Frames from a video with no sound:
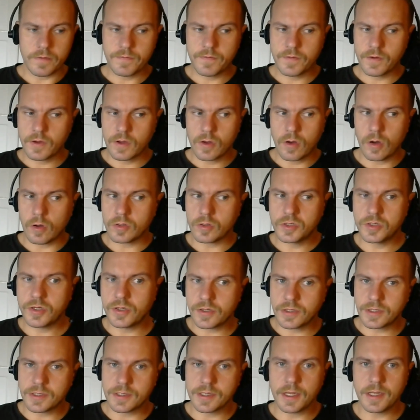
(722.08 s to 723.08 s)
of
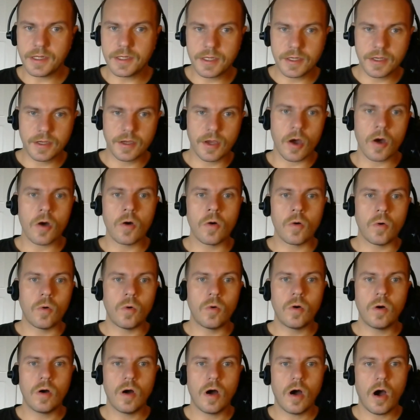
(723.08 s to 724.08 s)
cultures need to
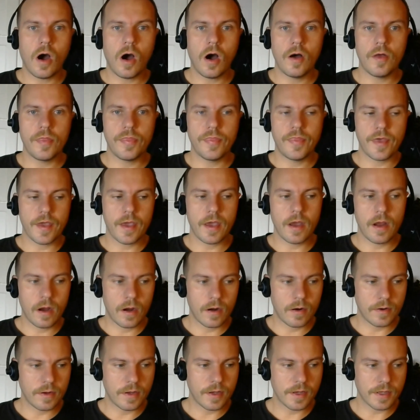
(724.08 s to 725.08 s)
go on
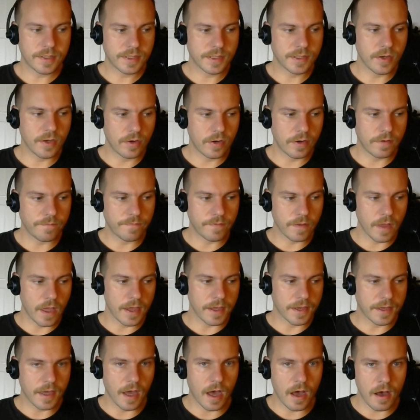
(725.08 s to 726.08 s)
their sort of
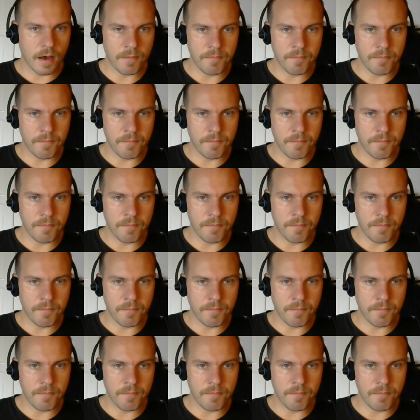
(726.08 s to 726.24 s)
like